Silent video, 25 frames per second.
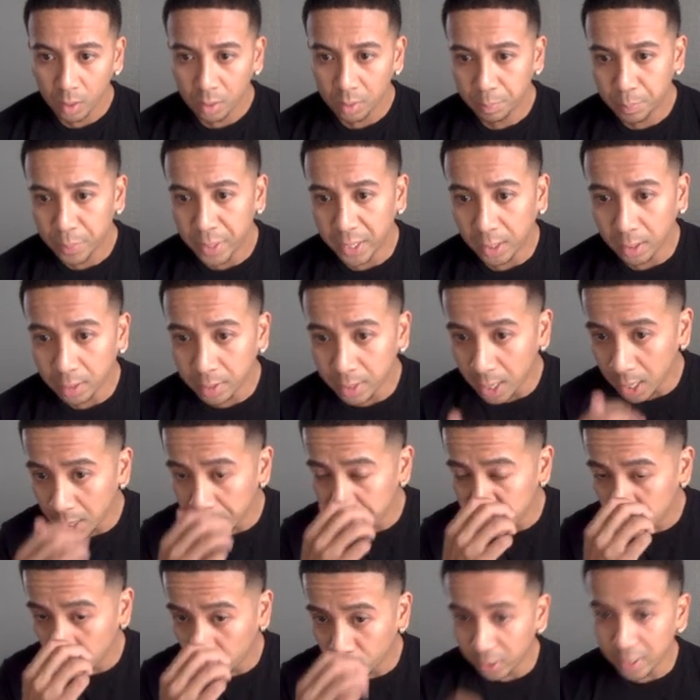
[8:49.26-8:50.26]
Pick a
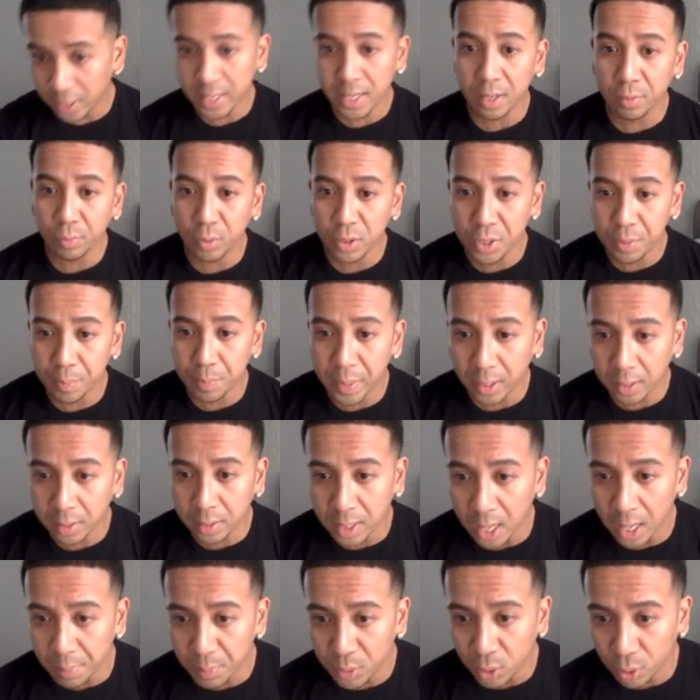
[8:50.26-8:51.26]
time zone, and here when you pick
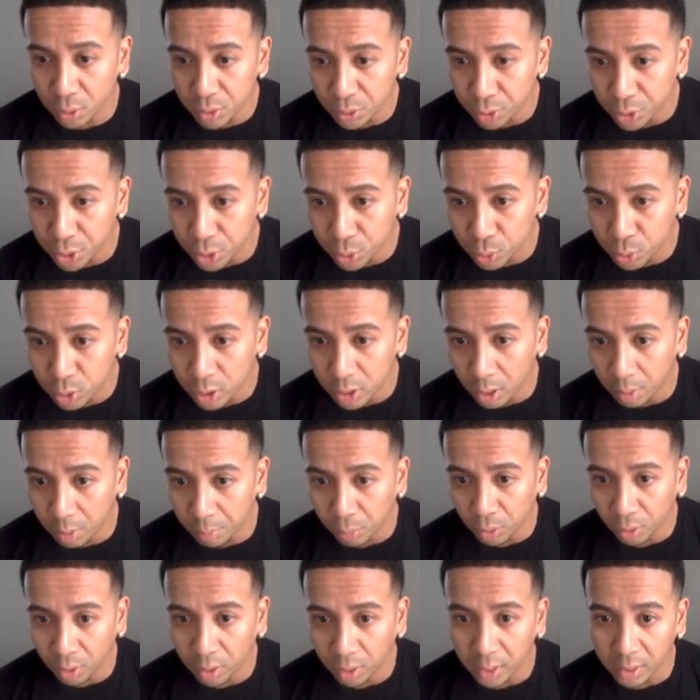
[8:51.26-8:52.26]
time zone, you'll choose a
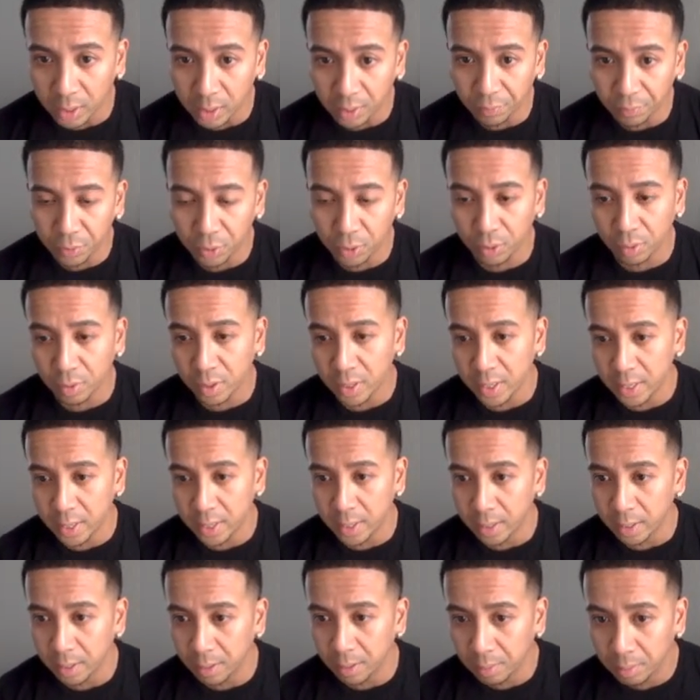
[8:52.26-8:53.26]
number. Like if you're
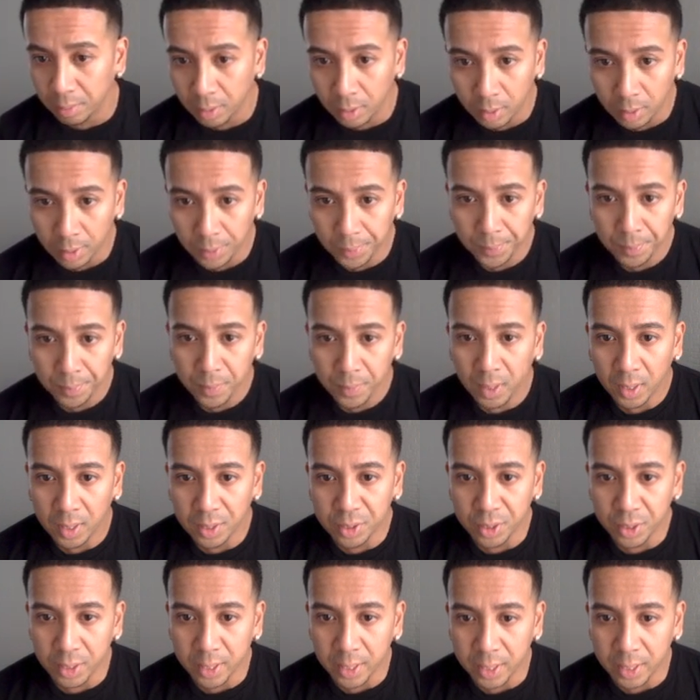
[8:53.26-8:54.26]
in, let's
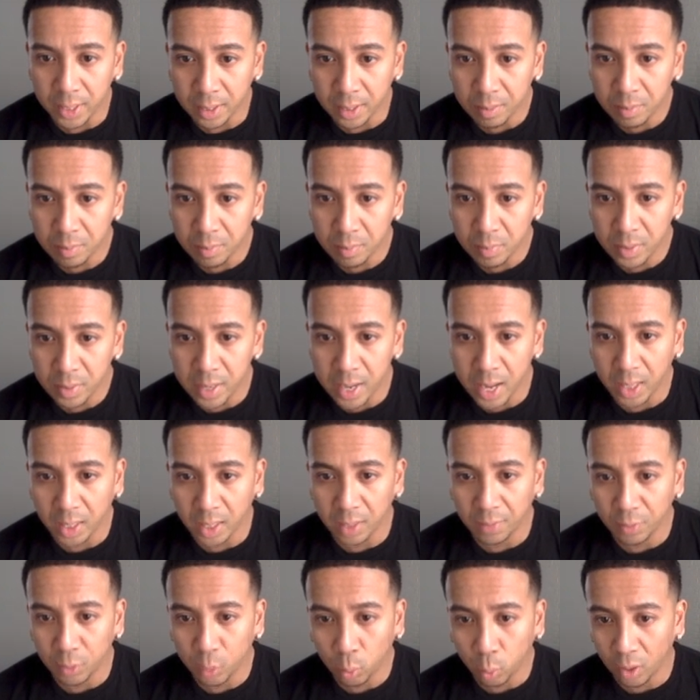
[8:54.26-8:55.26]
say,
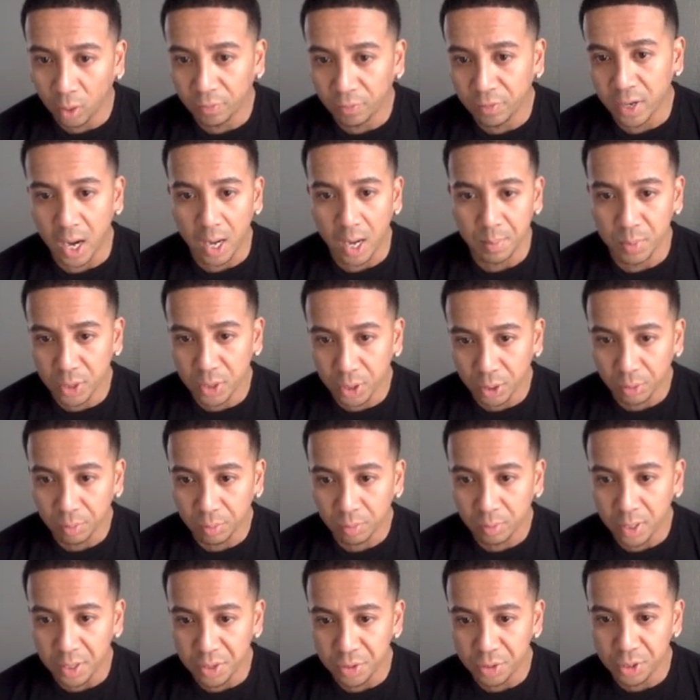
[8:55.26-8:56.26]
-12 time zone,
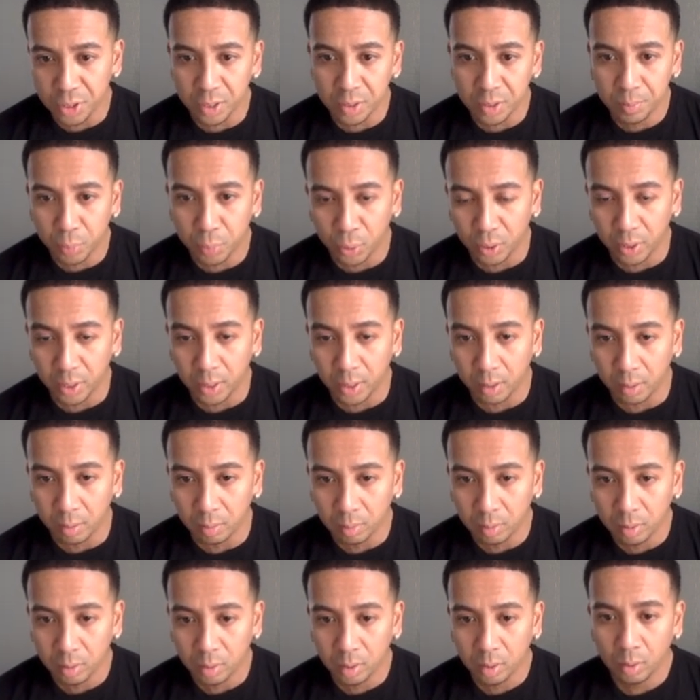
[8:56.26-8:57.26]
then you just put in
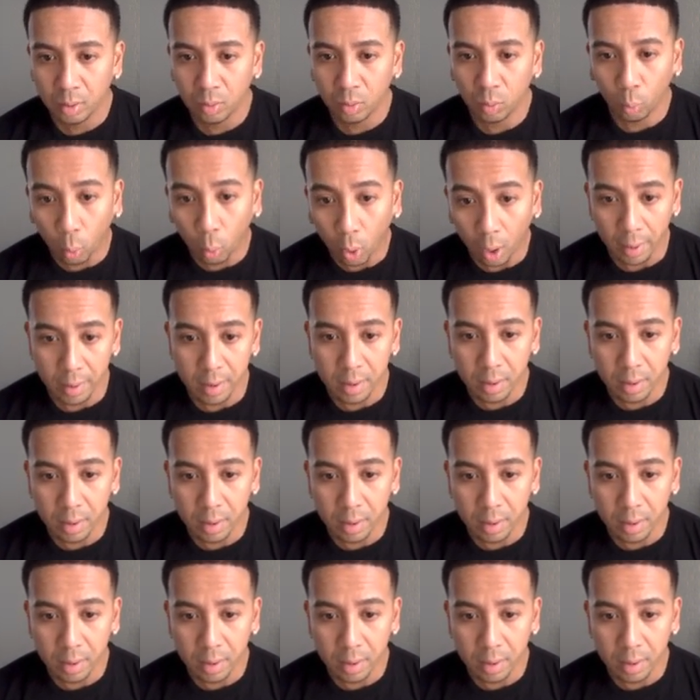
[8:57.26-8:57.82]
1,